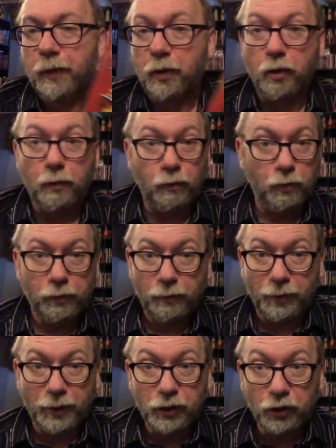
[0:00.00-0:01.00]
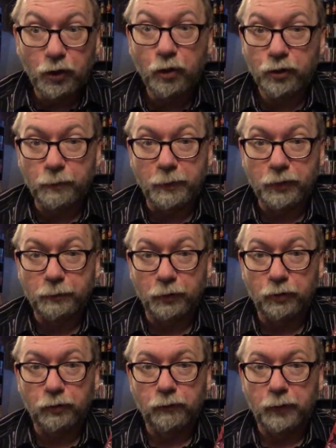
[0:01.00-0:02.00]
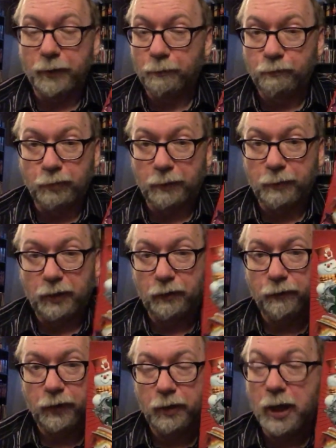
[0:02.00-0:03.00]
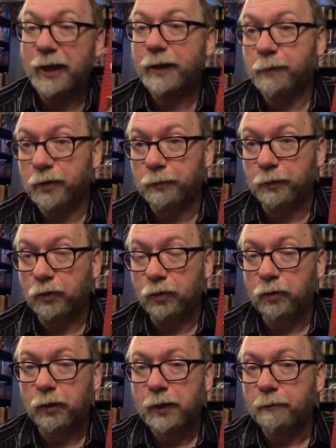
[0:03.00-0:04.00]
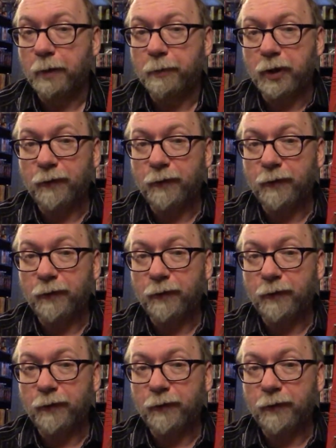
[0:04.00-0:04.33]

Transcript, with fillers: Oh, huge Mr. Magoo and Pink Panther fan. I like Mr. Magoo. My better